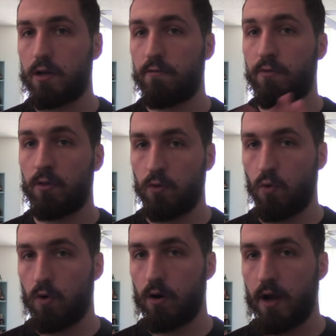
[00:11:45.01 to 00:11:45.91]
of the
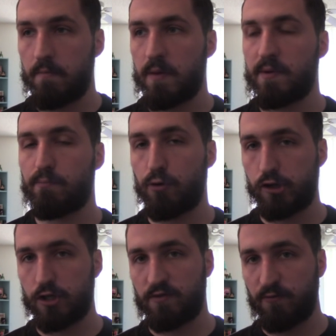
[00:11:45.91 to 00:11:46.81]
lore and maybe
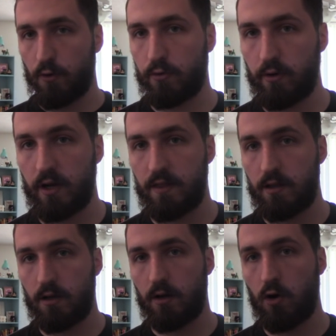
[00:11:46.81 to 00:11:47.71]
push us further in
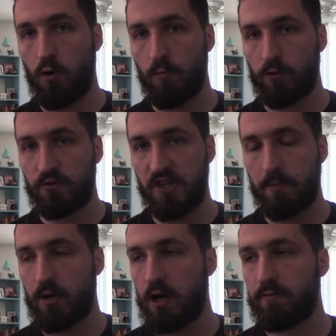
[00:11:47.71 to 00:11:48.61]
the Homeworld
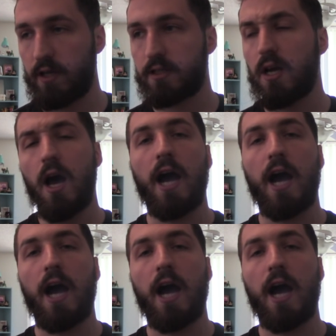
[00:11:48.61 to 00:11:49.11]
Gem conflict,